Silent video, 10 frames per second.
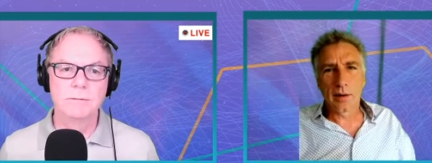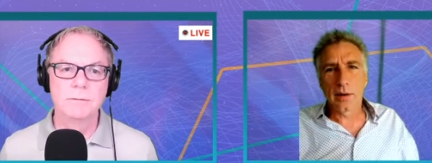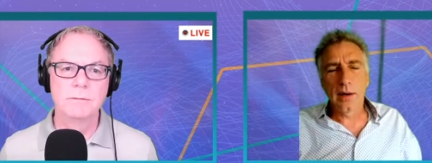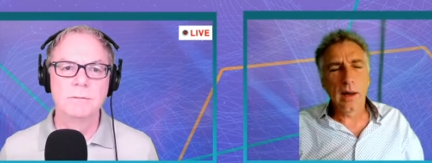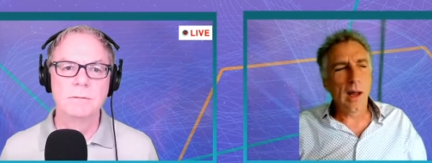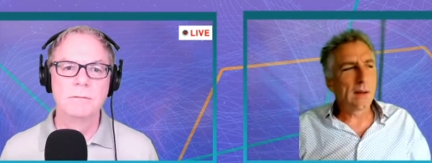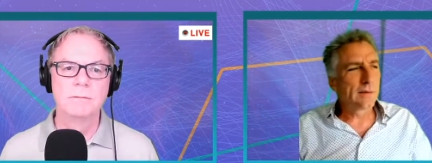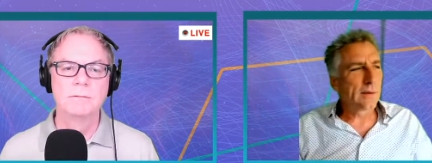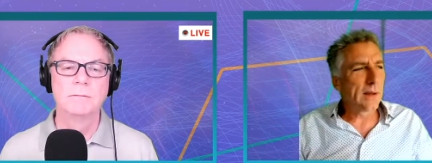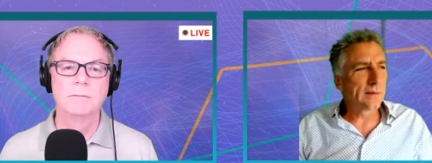Speaker 1: Yeah, it's
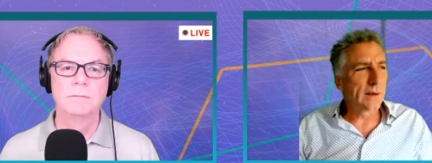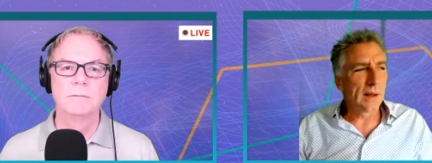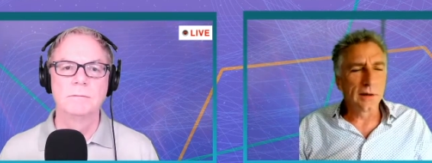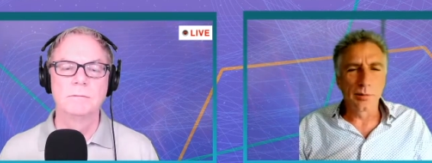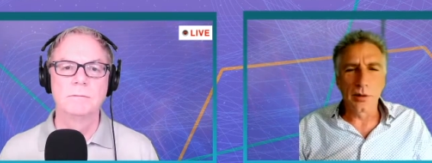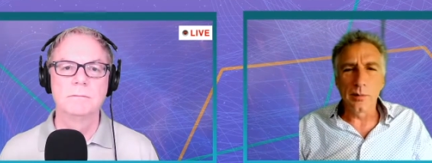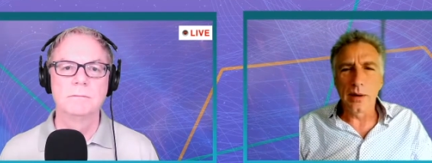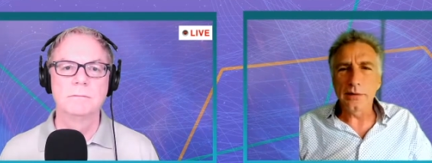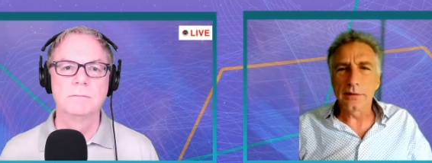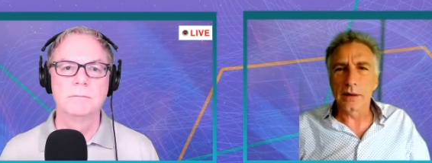it's a it's pretty
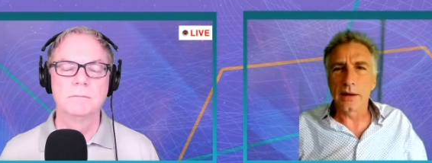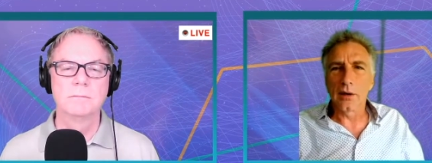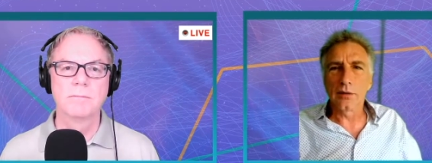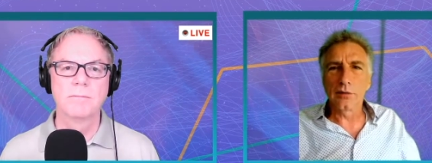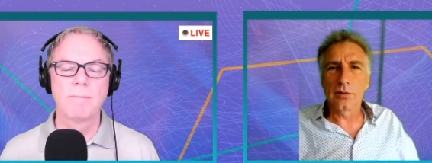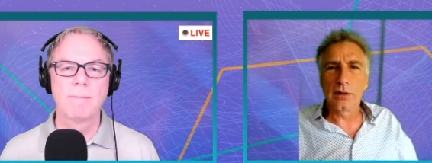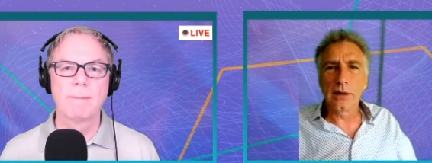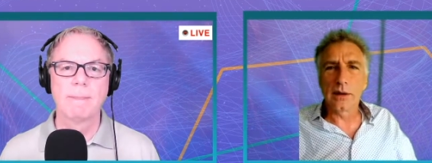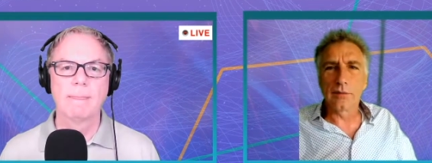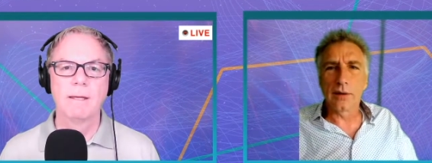basic. You know, it's
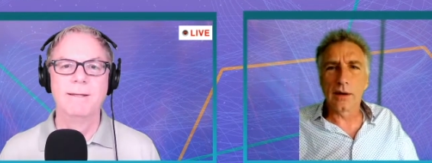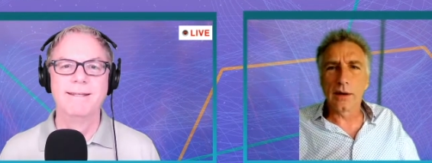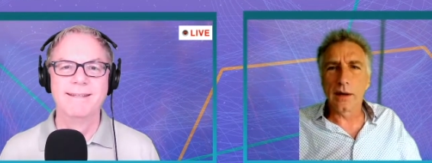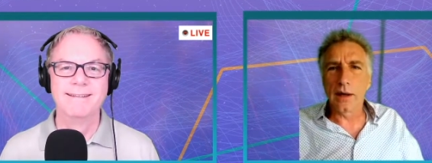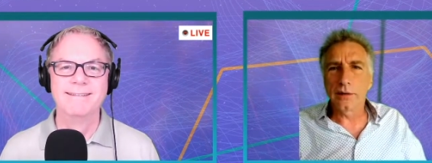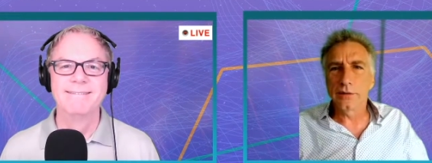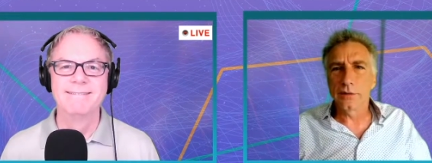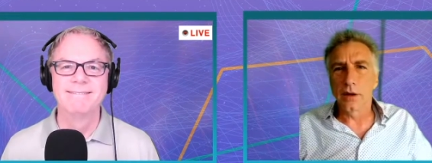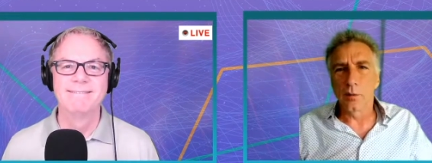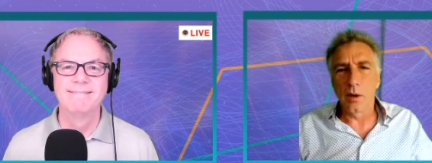really a very nice
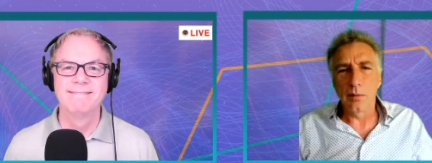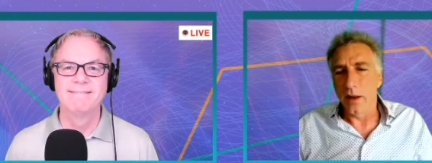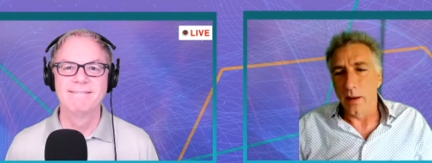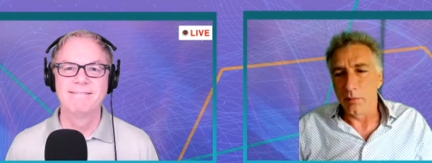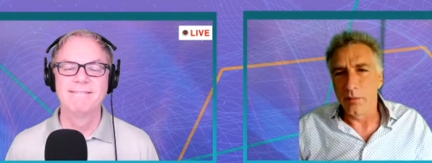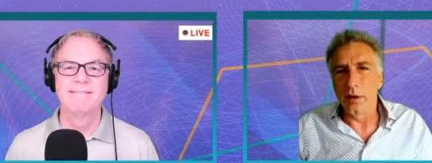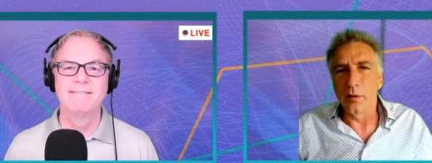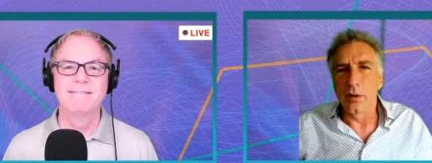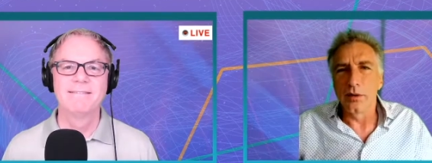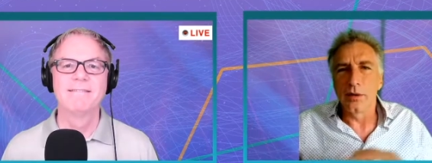uh, webcam. You know,
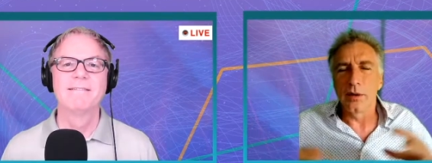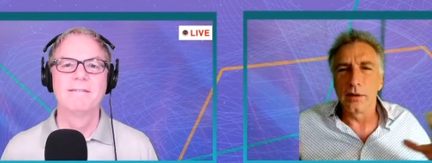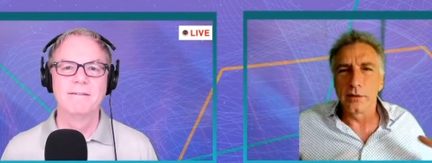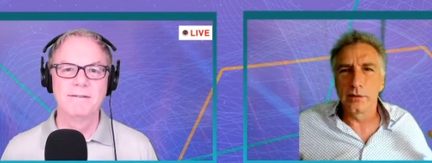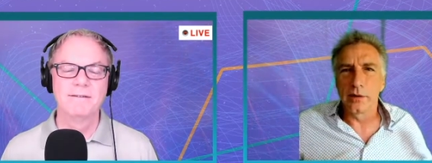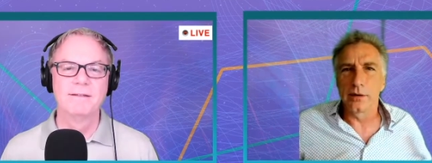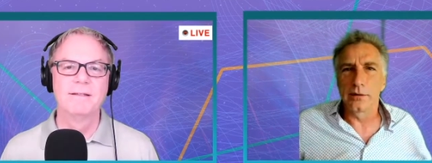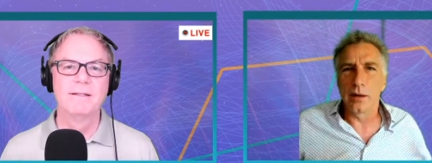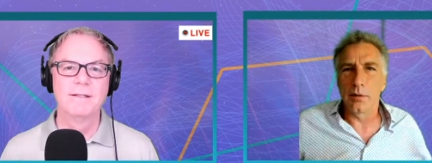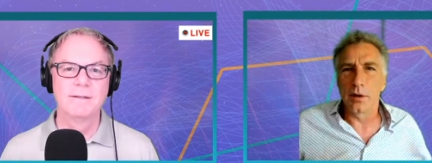with it's
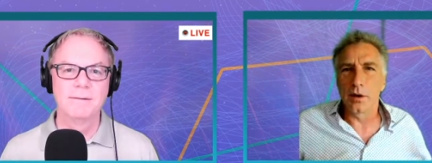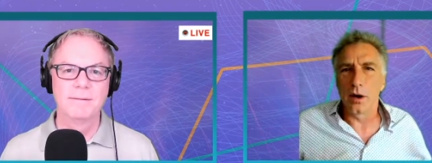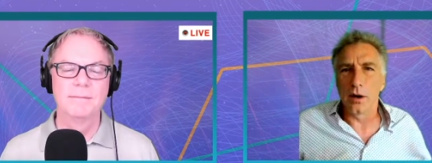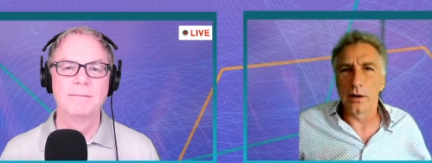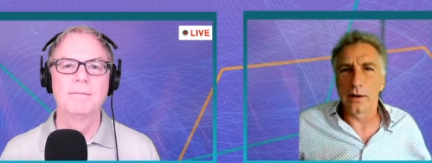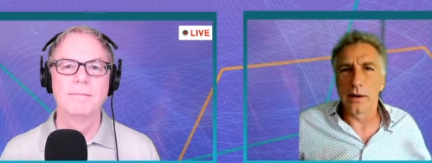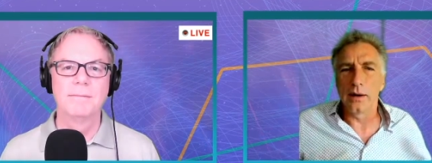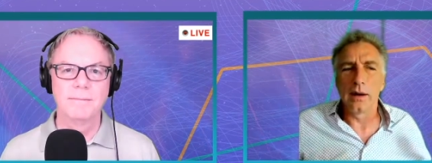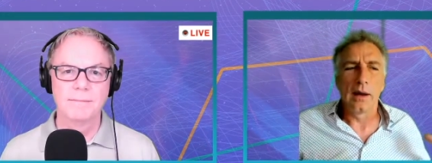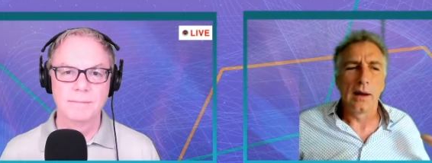set up on a cart,
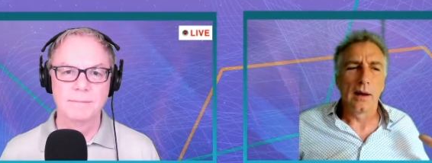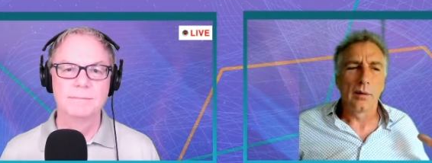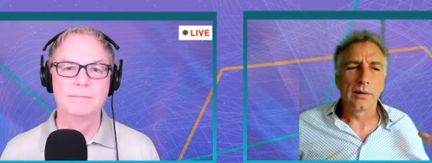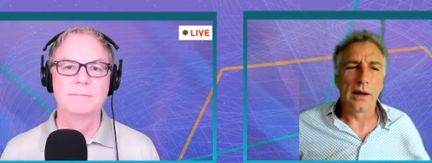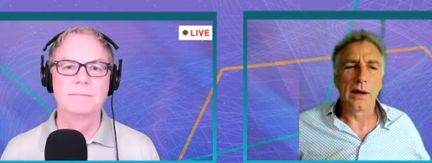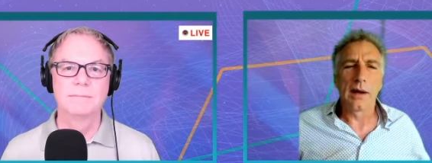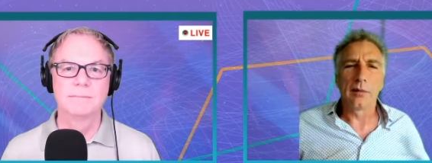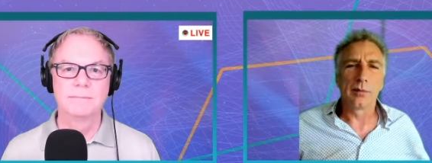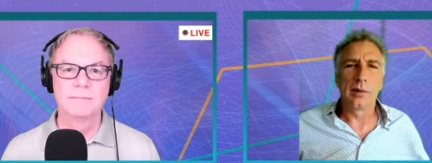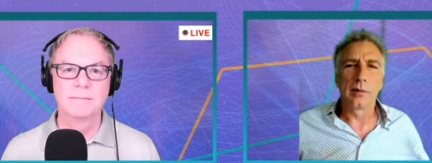and what that
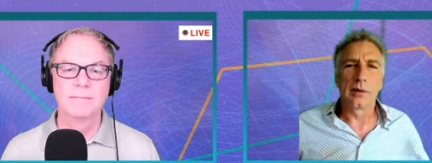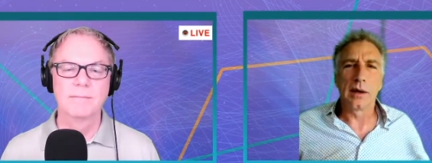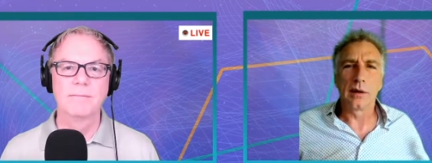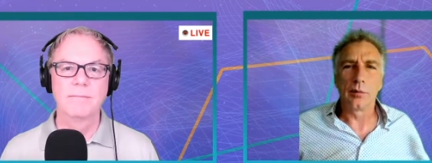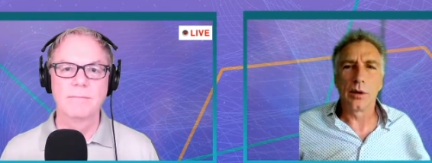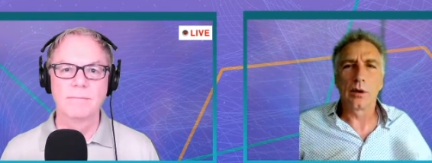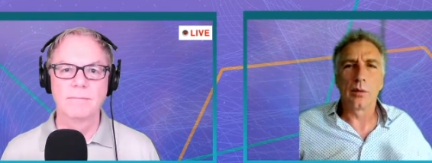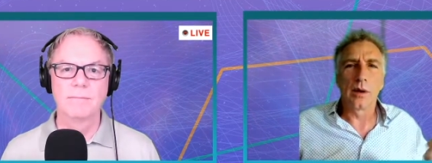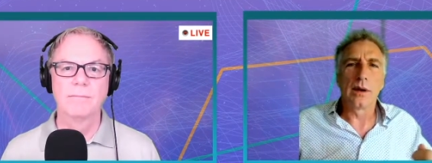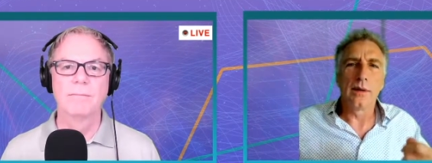enables people they can wheel
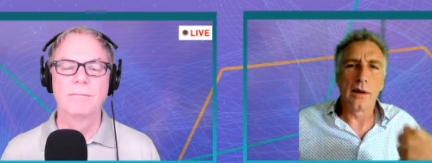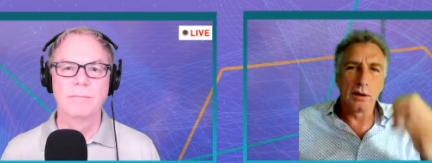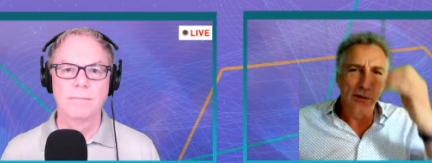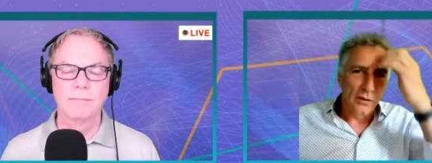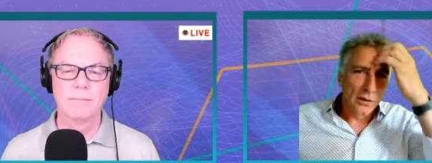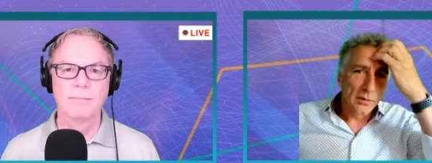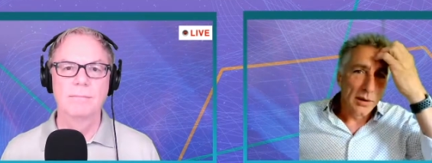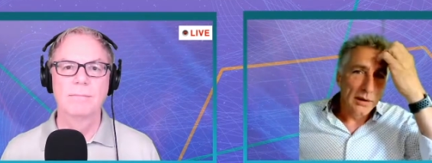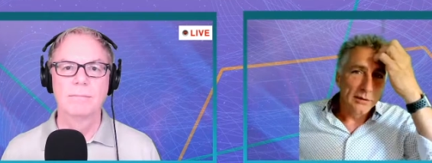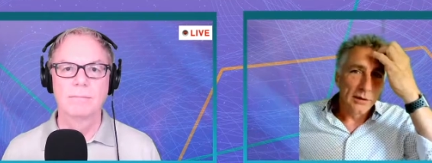one in there so that the
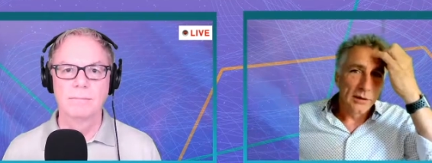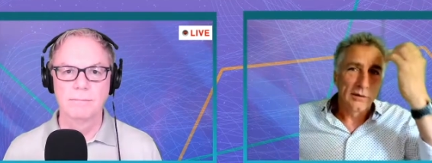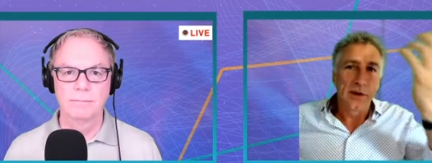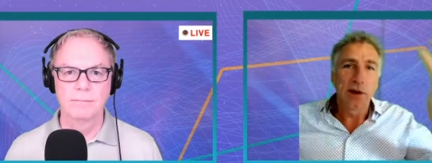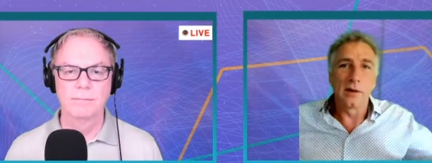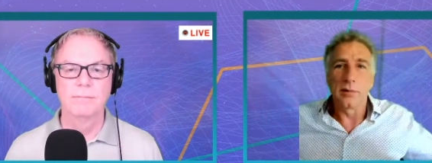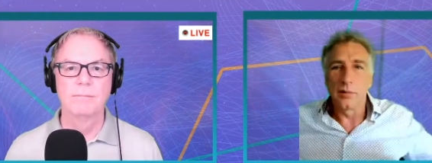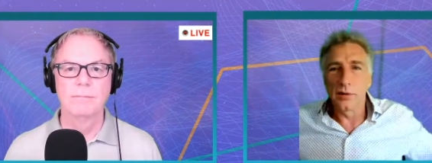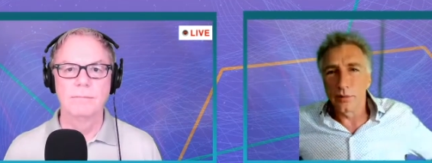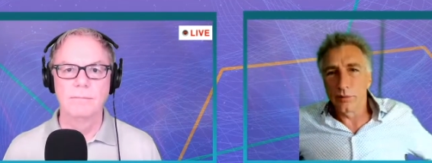patient can see the
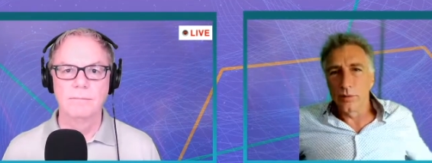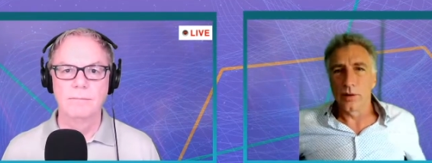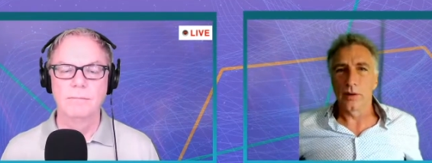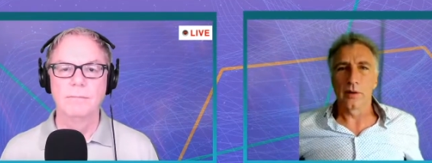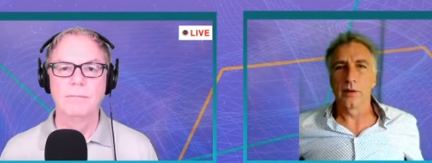their their